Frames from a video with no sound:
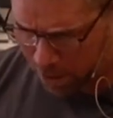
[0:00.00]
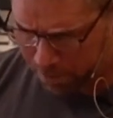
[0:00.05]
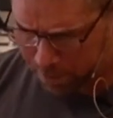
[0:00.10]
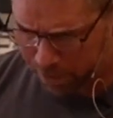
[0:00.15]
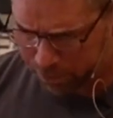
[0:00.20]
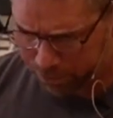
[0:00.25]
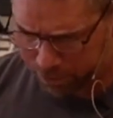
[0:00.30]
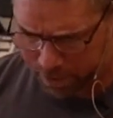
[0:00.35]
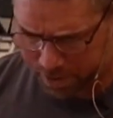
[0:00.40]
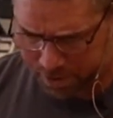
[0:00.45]
to
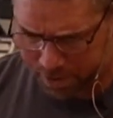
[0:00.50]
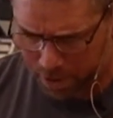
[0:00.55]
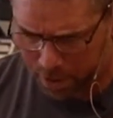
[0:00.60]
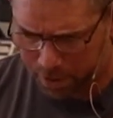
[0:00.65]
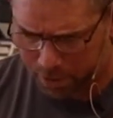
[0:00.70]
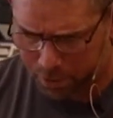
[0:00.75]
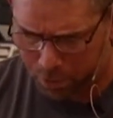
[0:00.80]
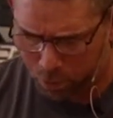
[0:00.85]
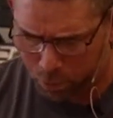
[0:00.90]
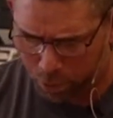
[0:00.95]
be for the son
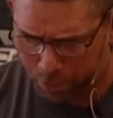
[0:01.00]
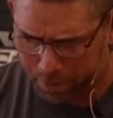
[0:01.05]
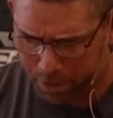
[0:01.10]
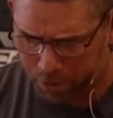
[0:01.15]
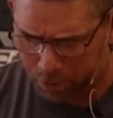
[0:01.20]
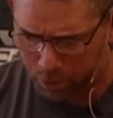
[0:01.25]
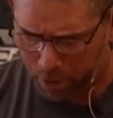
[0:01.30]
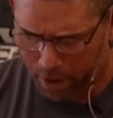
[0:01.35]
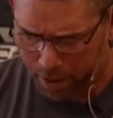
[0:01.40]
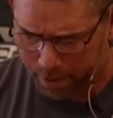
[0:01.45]
of the
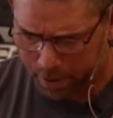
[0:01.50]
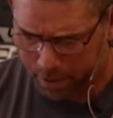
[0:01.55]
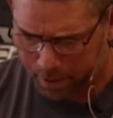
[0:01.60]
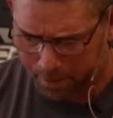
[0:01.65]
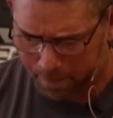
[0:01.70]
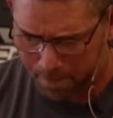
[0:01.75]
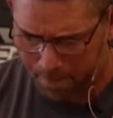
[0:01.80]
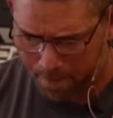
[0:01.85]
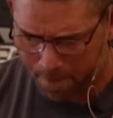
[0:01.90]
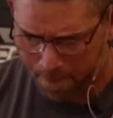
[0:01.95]
woman
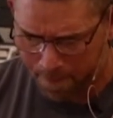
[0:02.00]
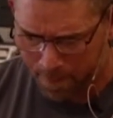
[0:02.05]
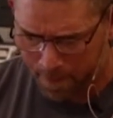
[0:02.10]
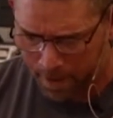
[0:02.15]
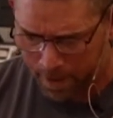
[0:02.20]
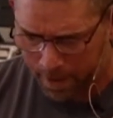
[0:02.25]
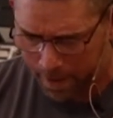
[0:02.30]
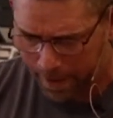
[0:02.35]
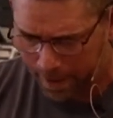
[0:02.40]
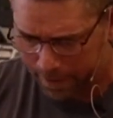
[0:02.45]
grinding
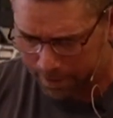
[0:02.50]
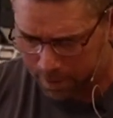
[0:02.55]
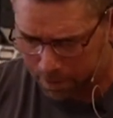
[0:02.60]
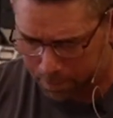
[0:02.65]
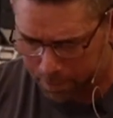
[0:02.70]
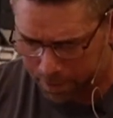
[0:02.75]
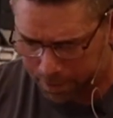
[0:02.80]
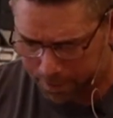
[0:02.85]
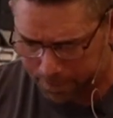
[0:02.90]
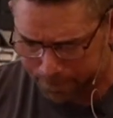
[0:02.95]
at the
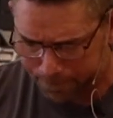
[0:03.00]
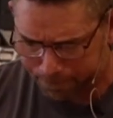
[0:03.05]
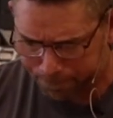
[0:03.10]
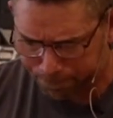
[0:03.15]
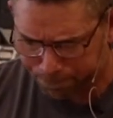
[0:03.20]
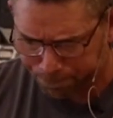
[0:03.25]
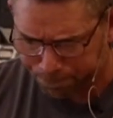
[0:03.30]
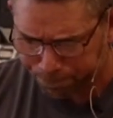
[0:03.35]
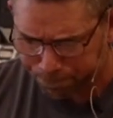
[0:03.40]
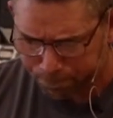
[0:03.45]
mill.
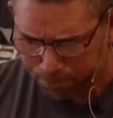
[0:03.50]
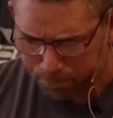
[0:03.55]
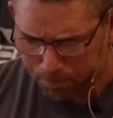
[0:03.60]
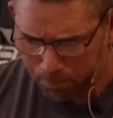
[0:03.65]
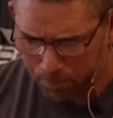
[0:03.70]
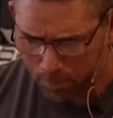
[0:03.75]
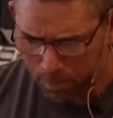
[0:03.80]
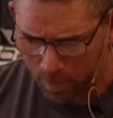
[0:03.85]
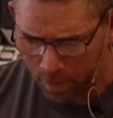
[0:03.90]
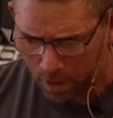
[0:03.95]

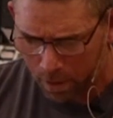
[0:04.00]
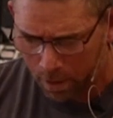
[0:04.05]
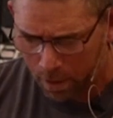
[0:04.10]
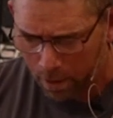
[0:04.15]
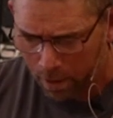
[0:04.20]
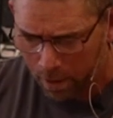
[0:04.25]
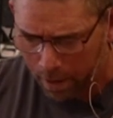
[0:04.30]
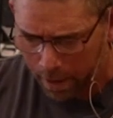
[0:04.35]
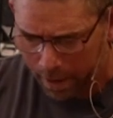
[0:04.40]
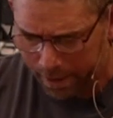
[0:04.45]

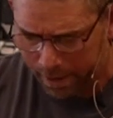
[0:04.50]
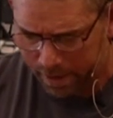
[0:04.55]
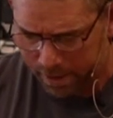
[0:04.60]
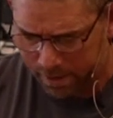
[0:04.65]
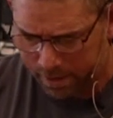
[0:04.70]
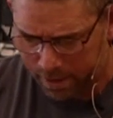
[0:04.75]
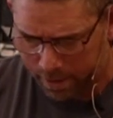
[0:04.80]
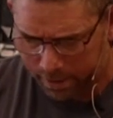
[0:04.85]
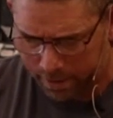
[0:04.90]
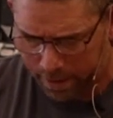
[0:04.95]
And he
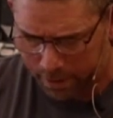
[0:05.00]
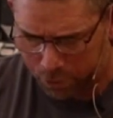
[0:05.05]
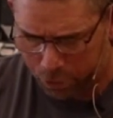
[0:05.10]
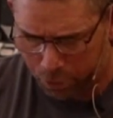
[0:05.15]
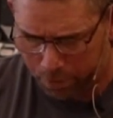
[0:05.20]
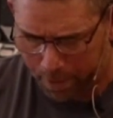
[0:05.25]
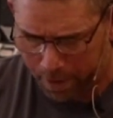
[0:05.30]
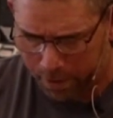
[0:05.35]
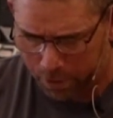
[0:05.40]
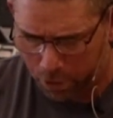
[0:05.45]
said that you
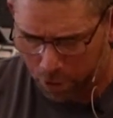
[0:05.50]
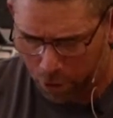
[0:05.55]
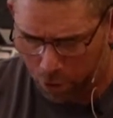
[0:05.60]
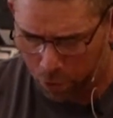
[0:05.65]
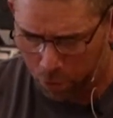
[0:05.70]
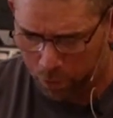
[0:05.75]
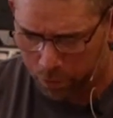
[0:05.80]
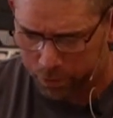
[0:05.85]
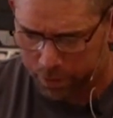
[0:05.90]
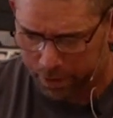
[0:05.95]
may
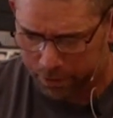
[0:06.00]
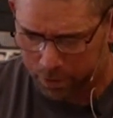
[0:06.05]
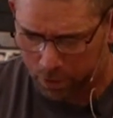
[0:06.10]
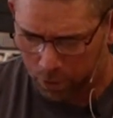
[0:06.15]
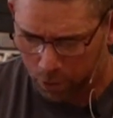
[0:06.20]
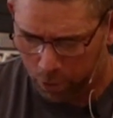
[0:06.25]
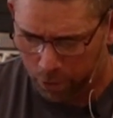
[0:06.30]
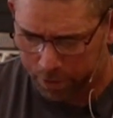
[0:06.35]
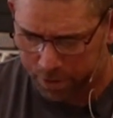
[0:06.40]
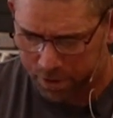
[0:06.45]
know that the
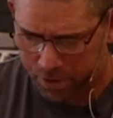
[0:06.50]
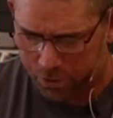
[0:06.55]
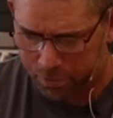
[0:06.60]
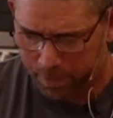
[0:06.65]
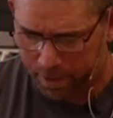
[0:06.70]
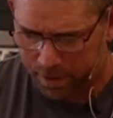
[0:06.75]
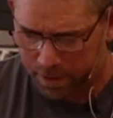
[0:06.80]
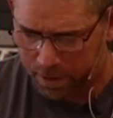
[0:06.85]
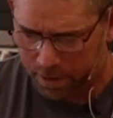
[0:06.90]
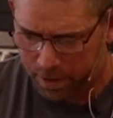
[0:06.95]
Lord does
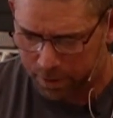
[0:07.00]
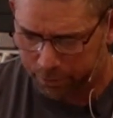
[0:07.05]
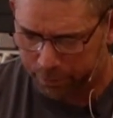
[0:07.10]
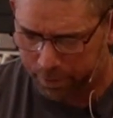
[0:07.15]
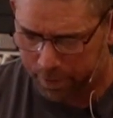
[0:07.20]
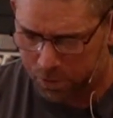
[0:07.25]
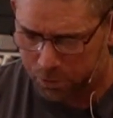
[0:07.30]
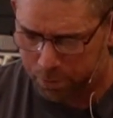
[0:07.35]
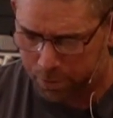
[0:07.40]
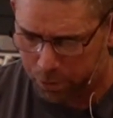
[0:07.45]
make a
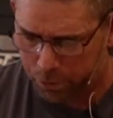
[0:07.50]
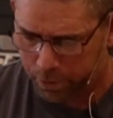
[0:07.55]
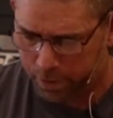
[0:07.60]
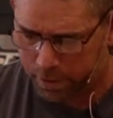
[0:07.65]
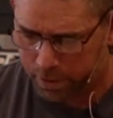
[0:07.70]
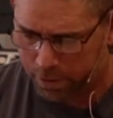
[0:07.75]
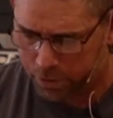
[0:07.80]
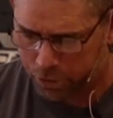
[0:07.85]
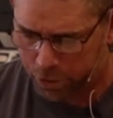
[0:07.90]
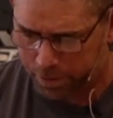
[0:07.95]
difference between
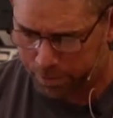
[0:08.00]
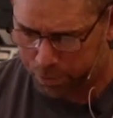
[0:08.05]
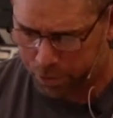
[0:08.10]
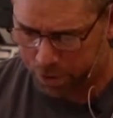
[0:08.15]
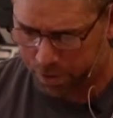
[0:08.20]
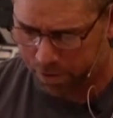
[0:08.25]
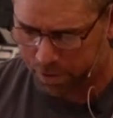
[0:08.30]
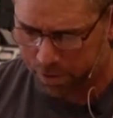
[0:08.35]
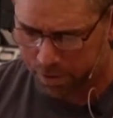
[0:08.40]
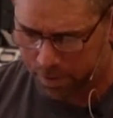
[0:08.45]
the
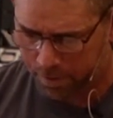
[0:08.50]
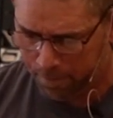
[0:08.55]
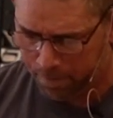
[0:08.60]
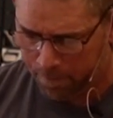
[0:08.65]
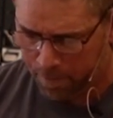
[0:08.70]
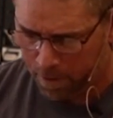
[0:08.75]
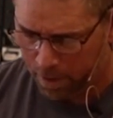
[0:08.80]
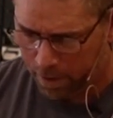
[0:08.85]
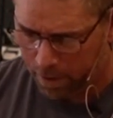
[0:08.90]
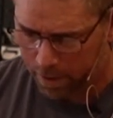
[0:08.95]
Egyptians
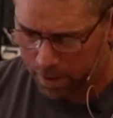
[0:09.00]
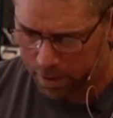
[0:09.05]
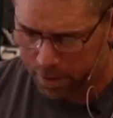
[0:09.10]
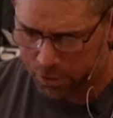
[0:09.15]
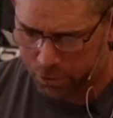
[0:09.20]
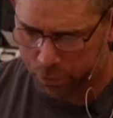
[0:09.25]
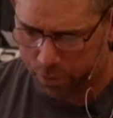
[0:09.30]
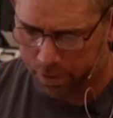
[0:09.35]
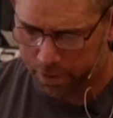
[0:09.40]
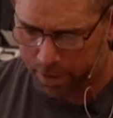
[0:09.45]
and
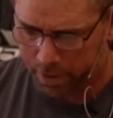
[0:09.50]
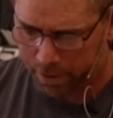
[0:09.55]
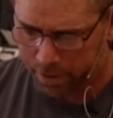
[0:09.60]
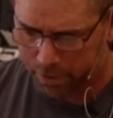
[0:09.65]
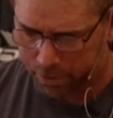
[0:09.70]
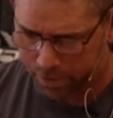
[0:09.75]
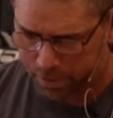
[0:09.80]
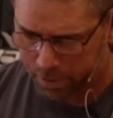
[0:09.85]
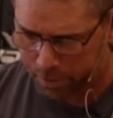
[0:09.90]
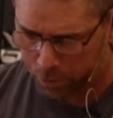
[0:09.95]
Israel. Now,
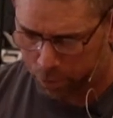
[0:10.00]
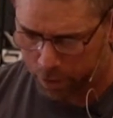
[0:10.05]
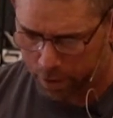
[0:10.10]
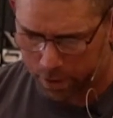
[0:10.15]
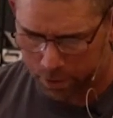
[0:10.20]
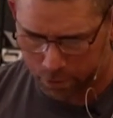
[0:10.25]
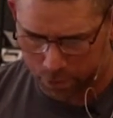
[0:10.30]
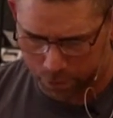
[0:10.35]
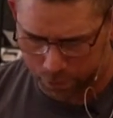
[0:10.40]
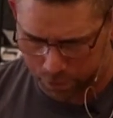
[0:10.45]
here's some
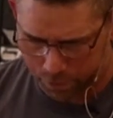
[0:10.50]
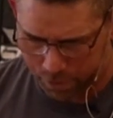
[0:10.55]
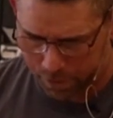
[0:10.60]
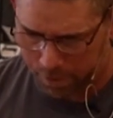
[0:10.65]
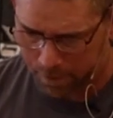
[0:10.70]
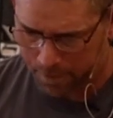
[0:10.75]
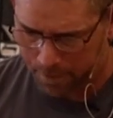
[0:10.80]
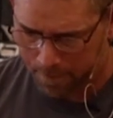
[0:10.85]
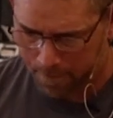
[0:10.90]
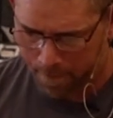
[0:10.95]
great news
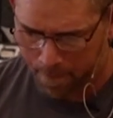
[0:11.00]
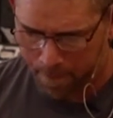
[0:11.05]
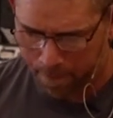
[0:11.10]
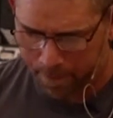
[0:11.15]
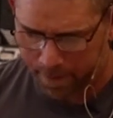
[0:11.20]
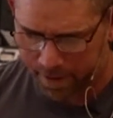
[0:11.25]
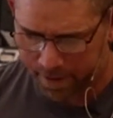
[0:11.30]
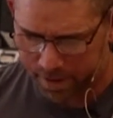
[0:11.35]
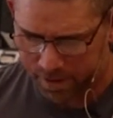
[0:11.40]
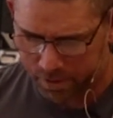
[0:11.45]

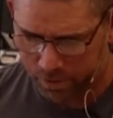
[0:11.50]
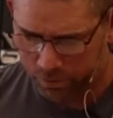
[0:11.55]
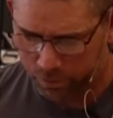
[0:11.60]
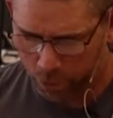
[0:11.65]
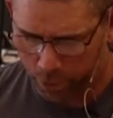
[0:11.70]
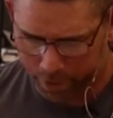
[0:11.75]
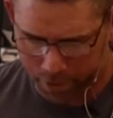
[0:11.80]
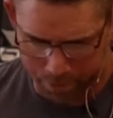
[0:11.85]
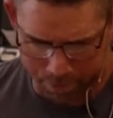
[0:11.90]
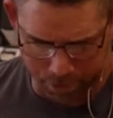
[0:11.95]
that it's
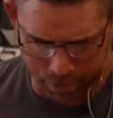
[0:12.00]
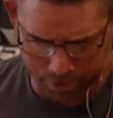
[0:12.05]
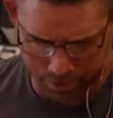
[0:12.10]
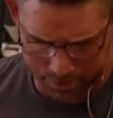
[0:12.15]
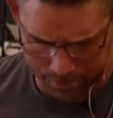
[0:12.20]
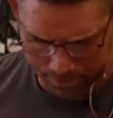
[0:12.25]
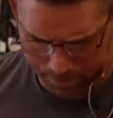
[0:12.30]
avoidable.